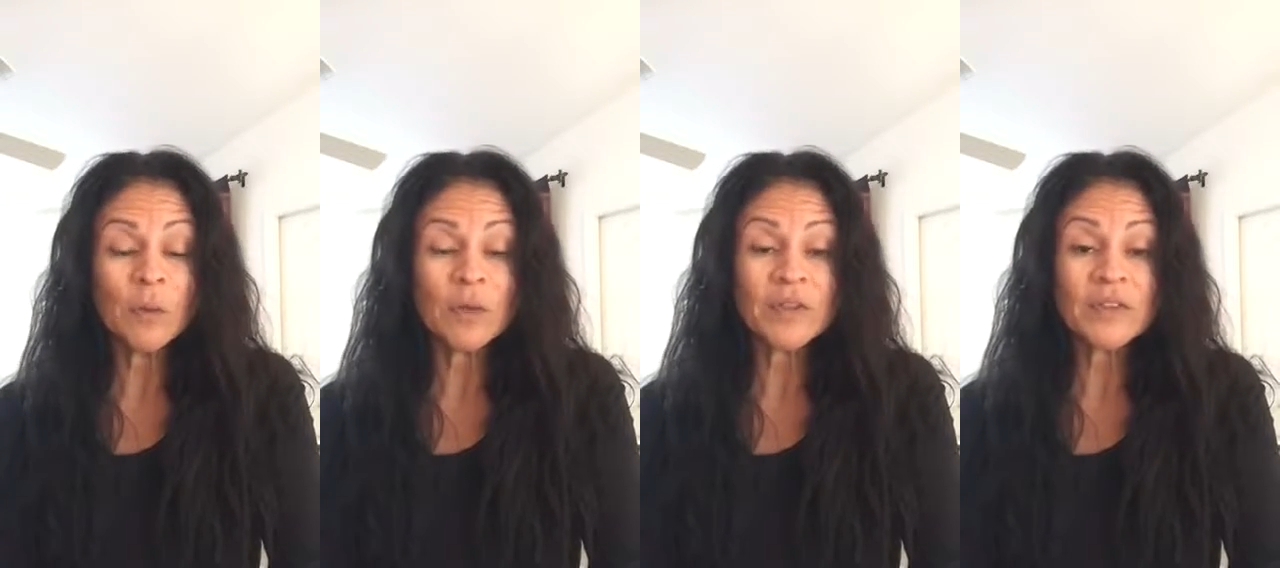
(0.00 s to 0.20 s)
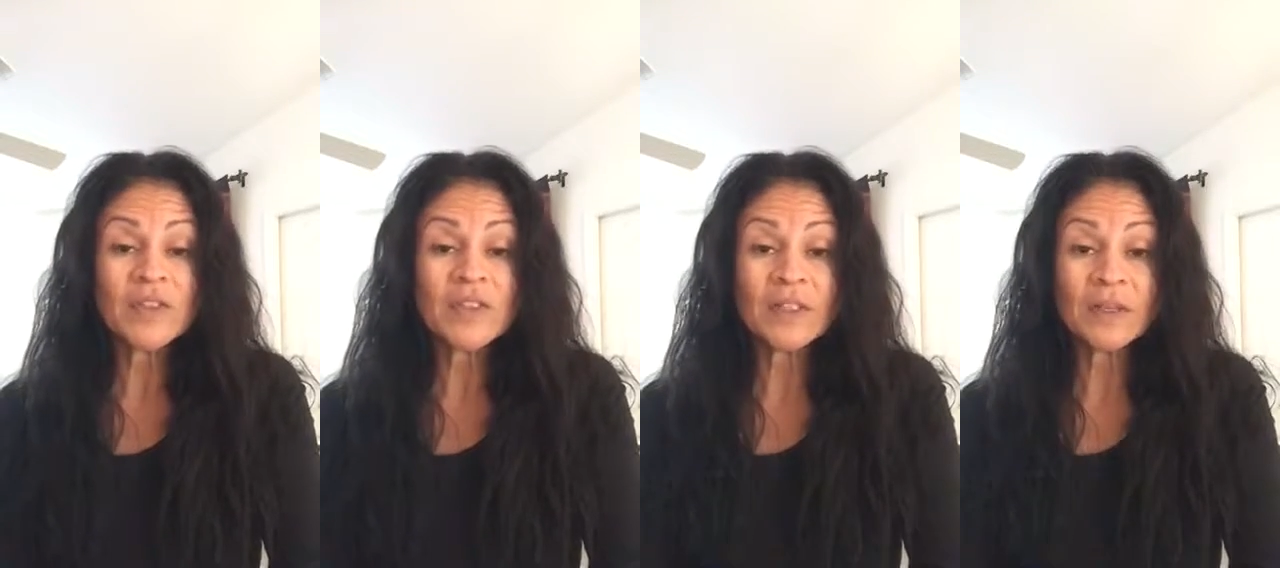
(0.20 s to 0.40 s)

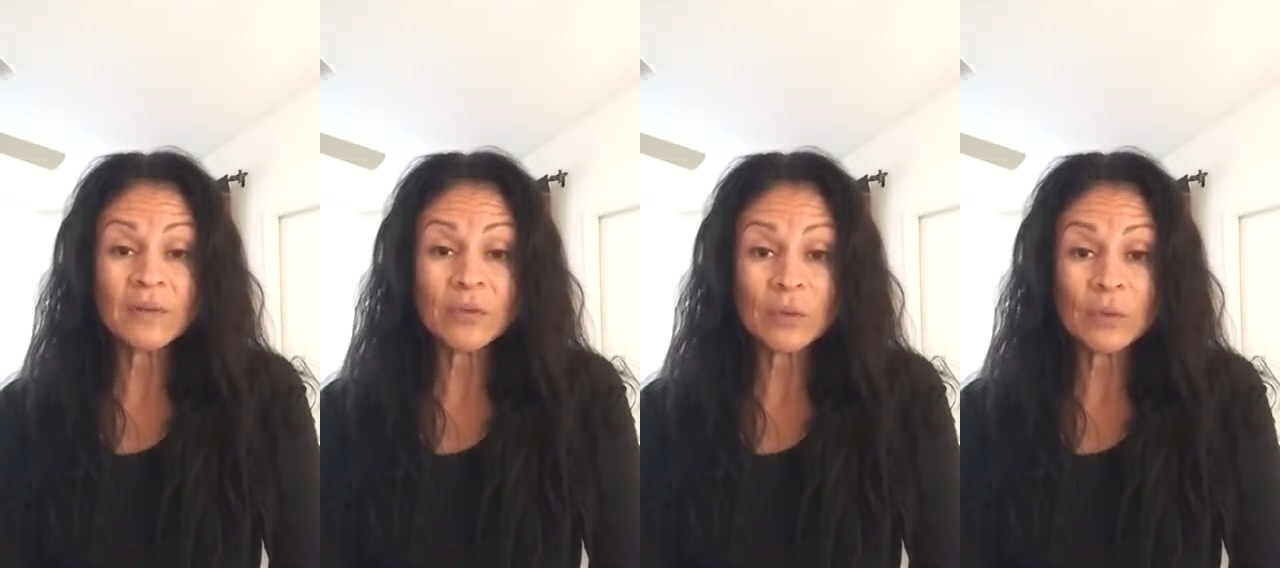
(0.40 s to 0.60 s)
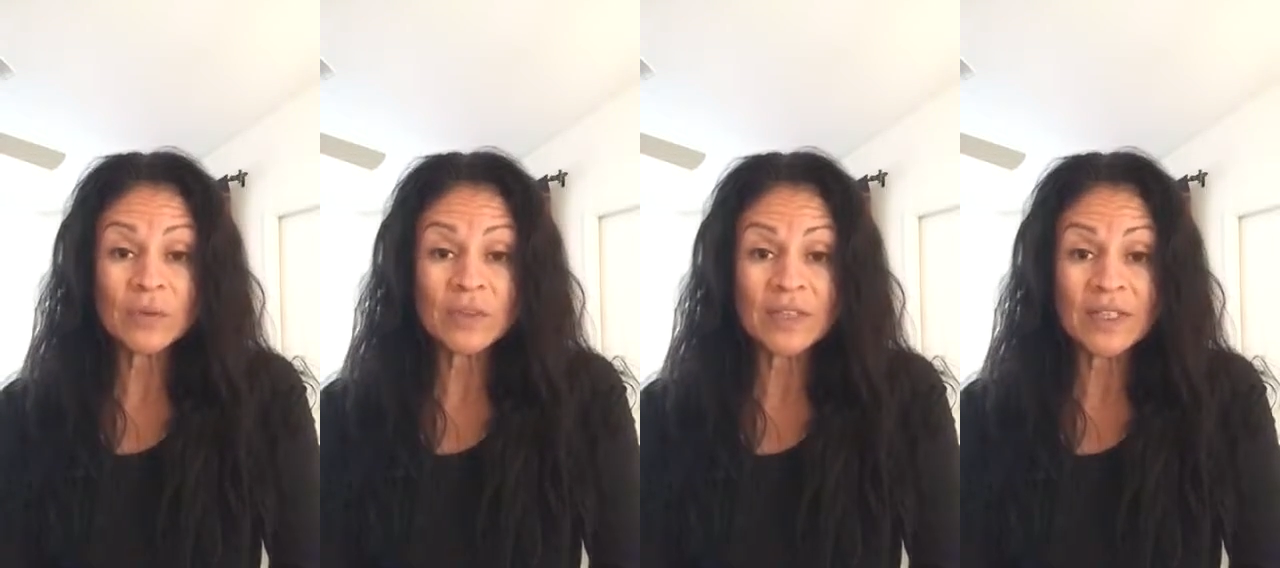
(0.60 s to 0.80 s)
for
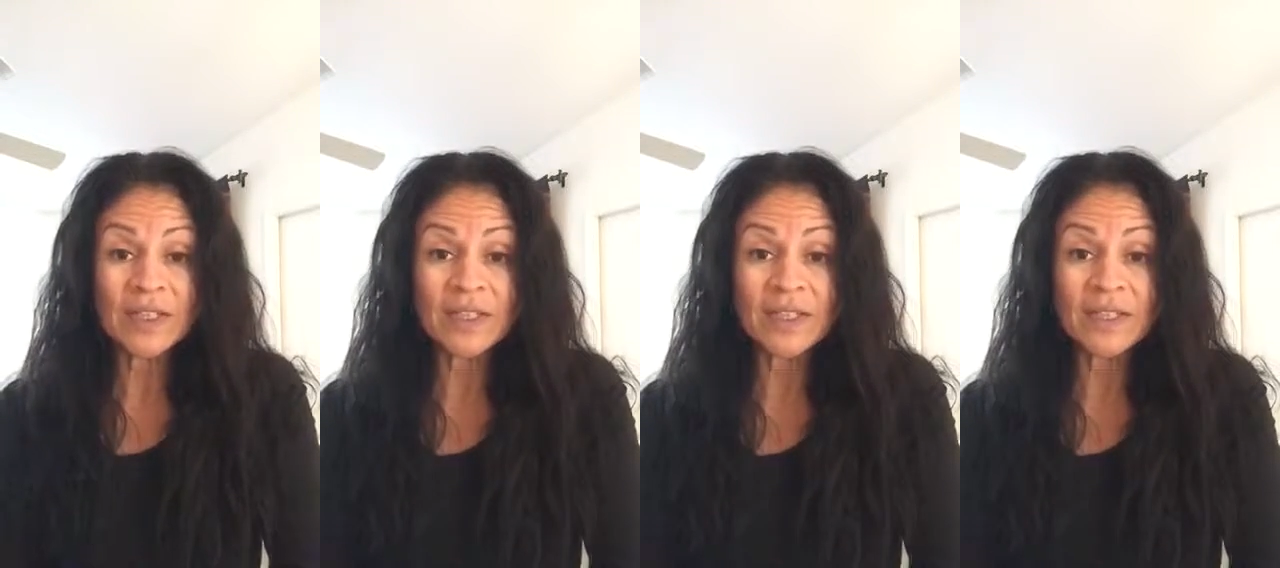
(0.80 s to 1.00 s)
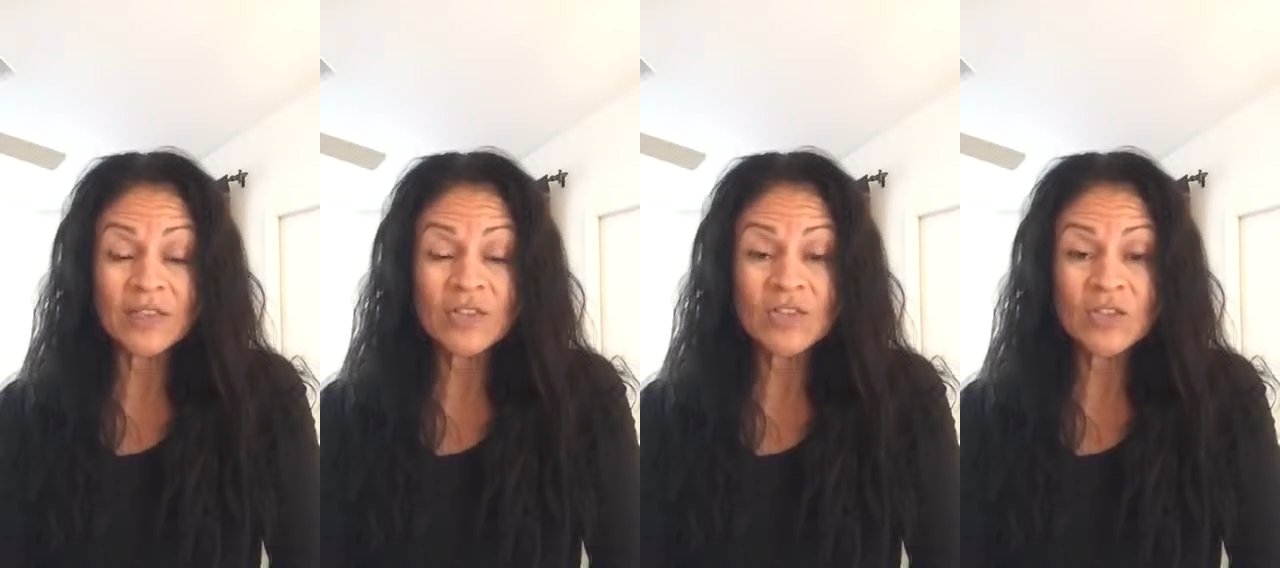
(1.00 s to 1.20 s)
several
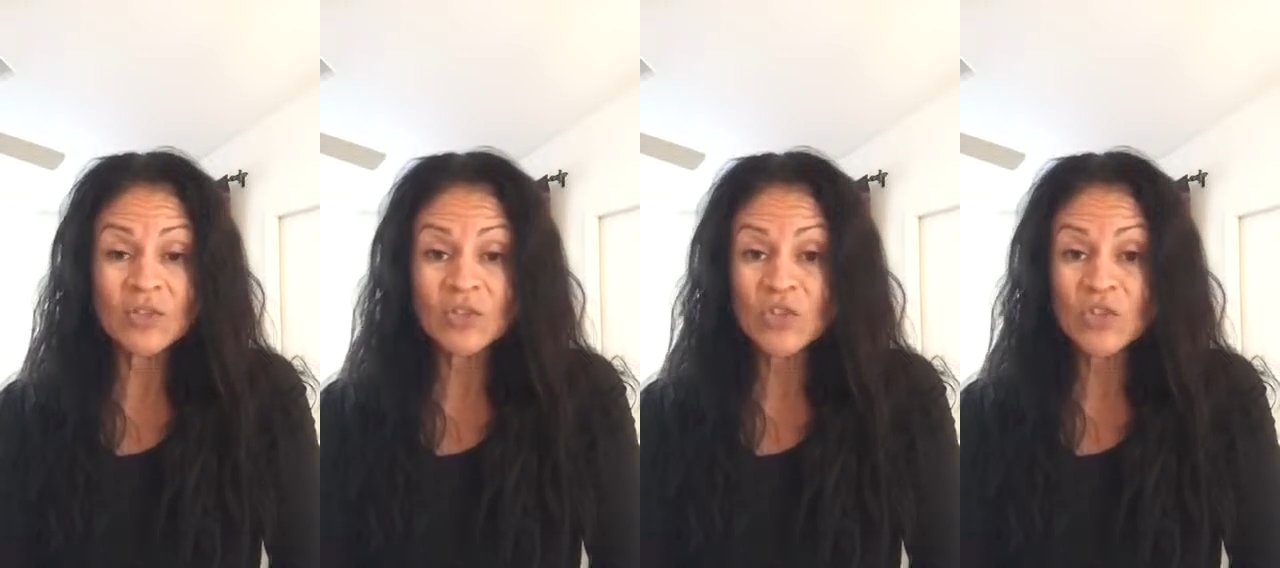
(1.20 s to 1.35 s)
days.